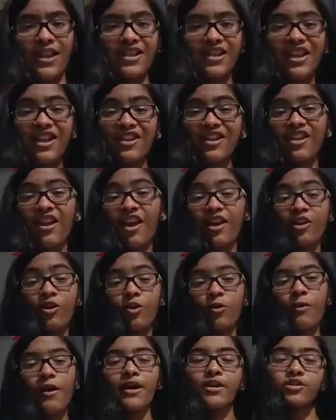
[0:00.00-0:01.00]
And then I
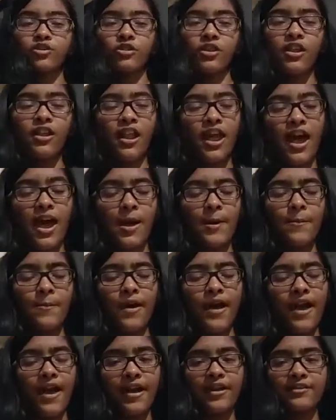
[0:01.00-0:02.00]
go back to the
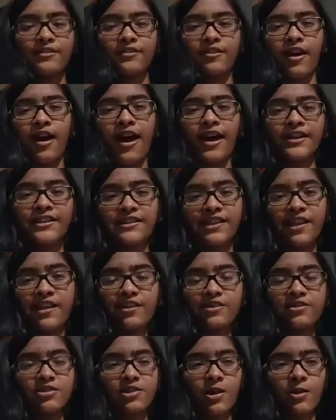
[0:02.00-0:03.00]
lab and I
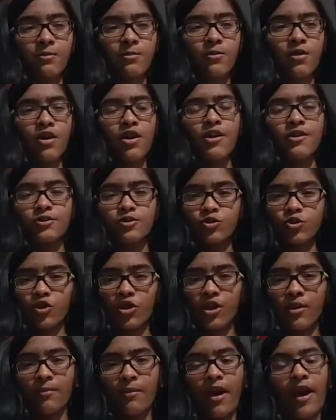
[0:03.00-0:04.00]
take some
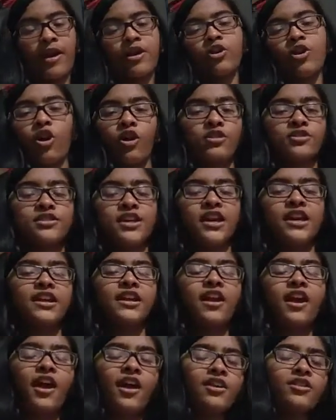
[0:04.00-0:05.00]
sodium
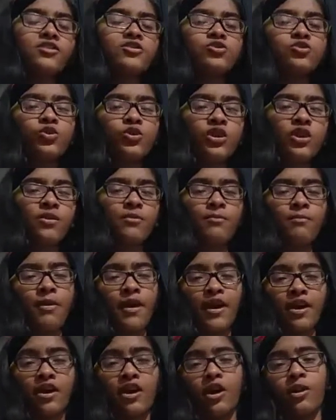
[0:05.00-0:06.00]
hydroxide and sodium
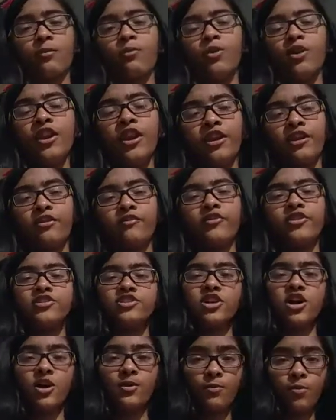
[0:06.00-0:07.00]
bicarbonate,
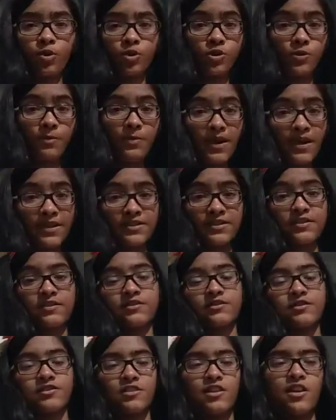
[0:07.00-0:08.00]
which are both
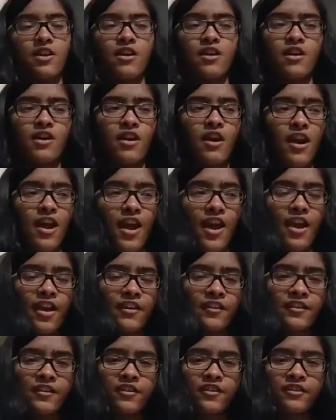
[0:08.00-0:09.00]
bases,
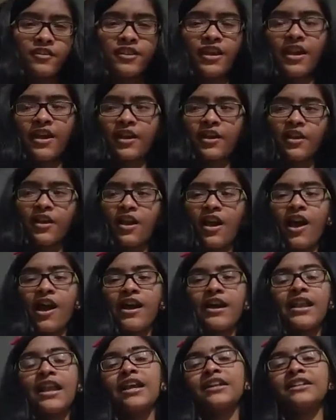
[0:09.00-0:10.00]
and then
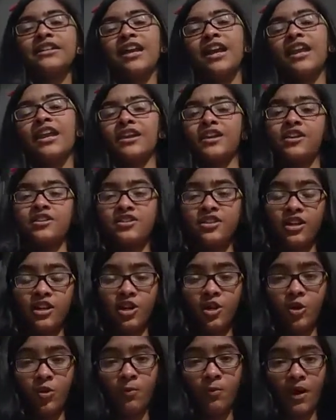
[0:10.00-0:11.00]
I let
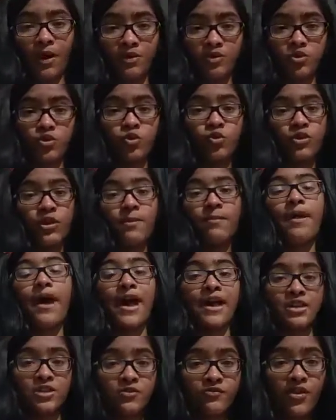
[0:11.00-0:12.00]
electricity to pass through them
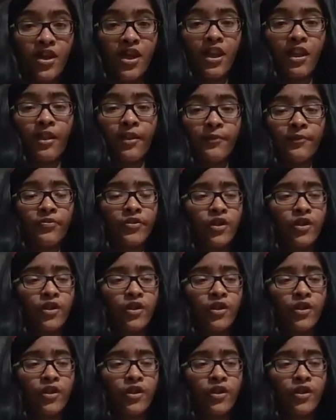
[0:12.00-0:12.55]
as well.